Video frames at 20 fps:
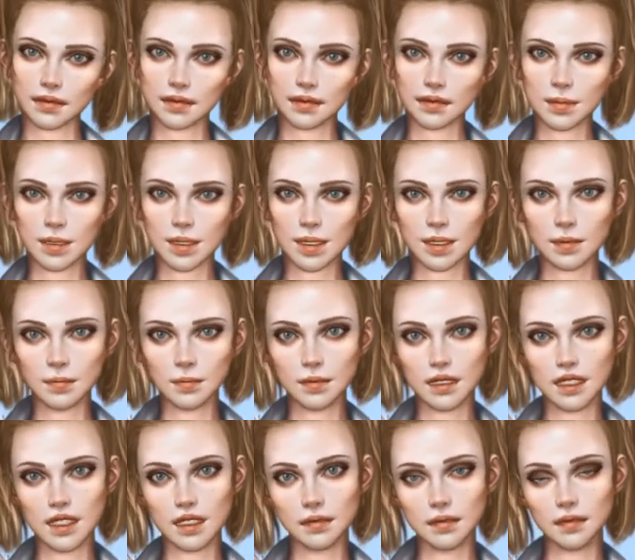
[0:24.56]
Rooms
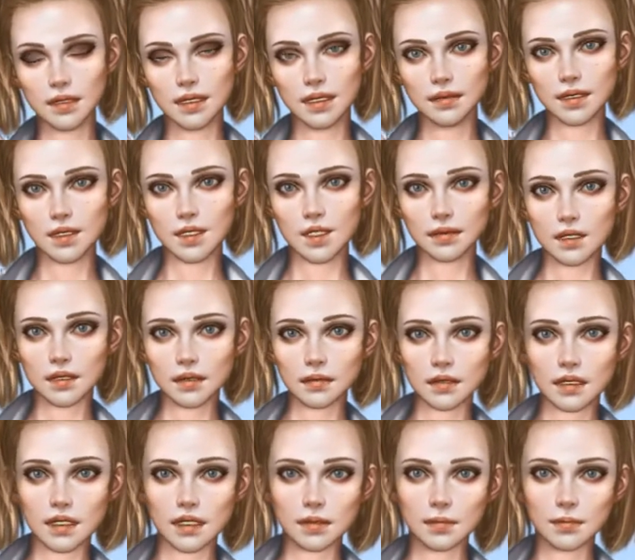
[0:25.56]
also feature a
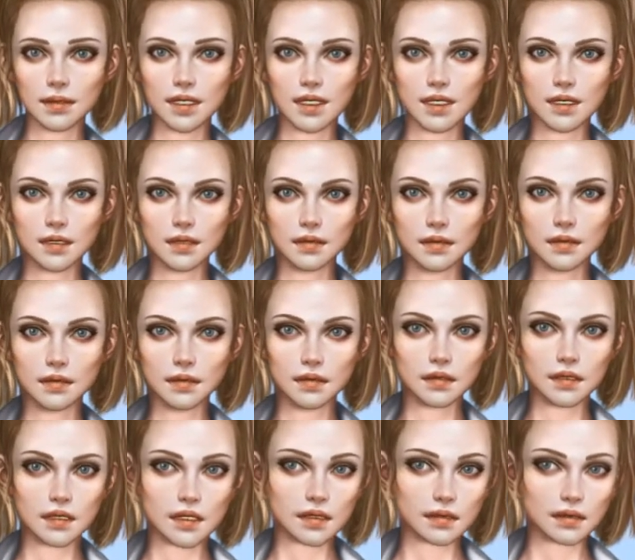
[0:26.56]
flat-screen T V and C
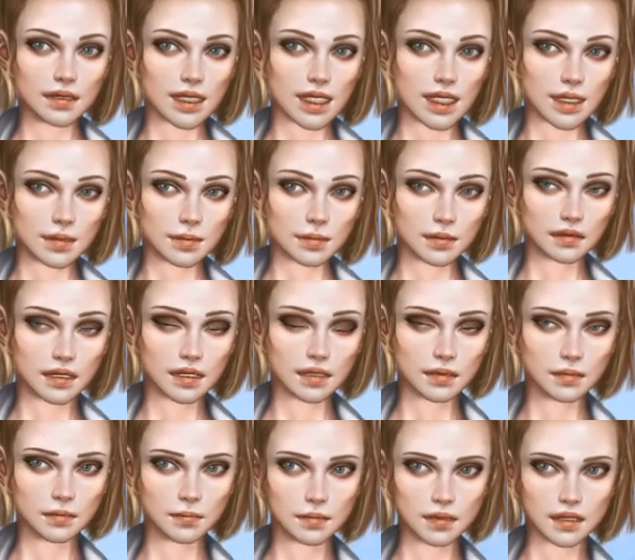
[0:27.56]
D library, and all
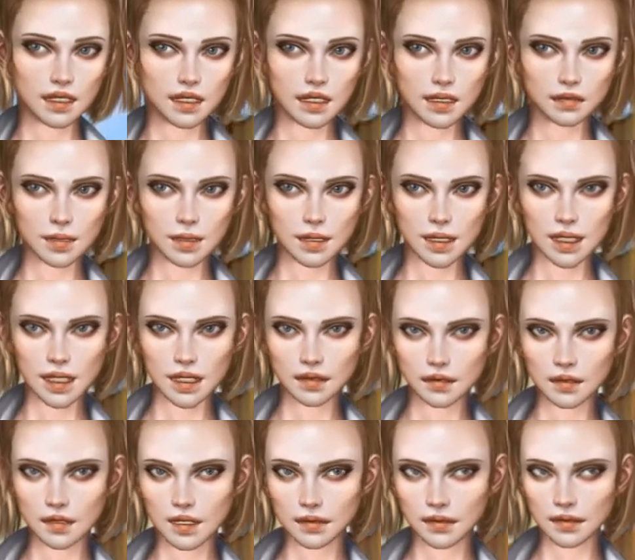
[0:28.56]
have air
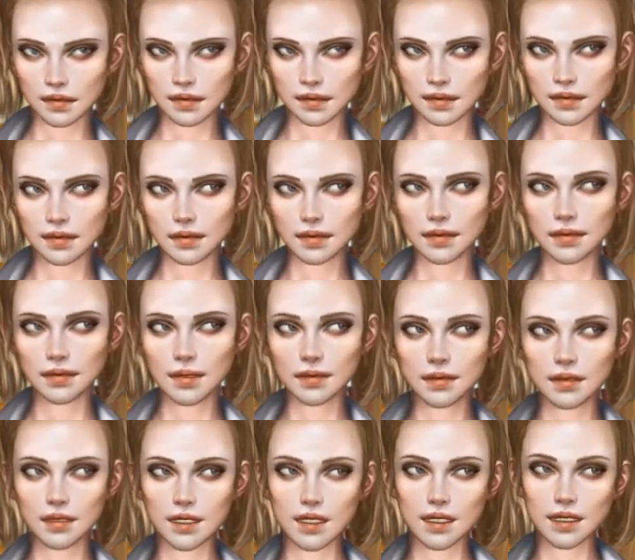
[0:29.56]
conditioning.
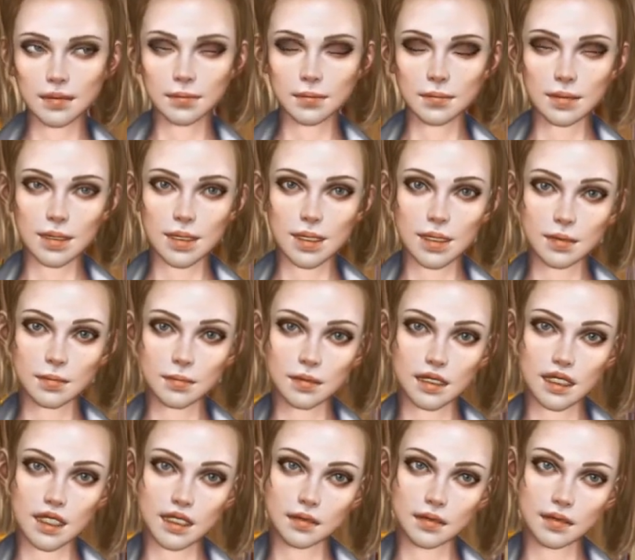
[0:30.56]
Ashburn also has a
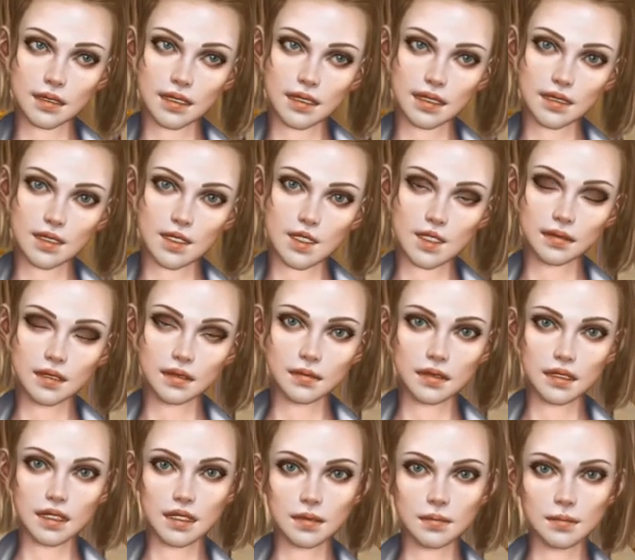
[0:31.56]
wide range of
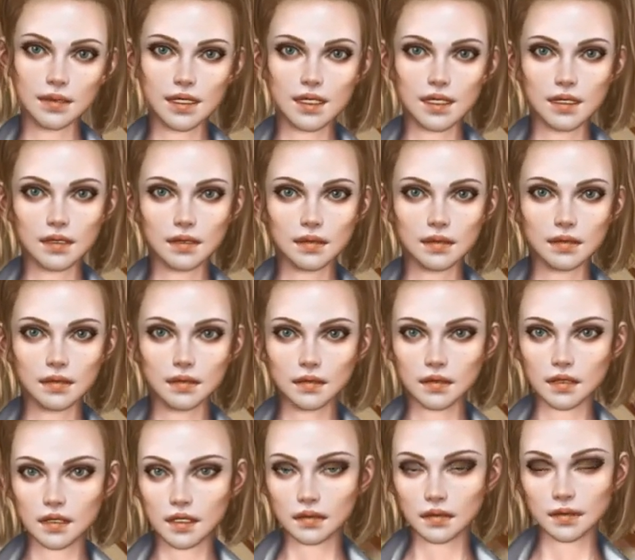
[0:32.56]
apartments featuring
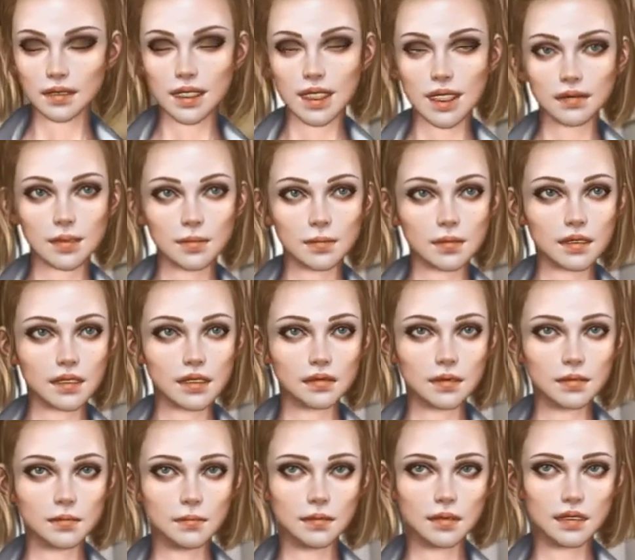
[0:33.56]
elegant furniture, a
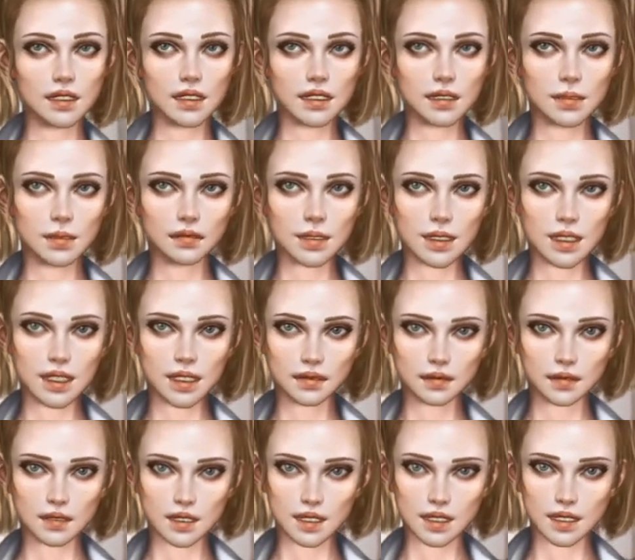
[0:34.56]
full kitchen, a sitting
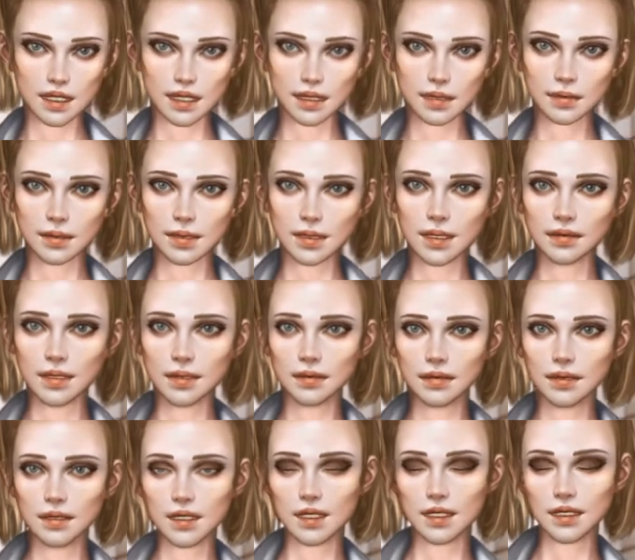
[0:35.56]
area, and a
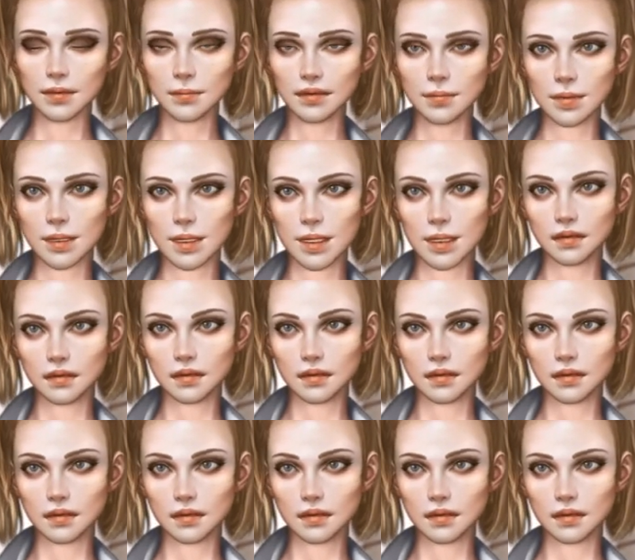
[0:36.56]
private bathroom.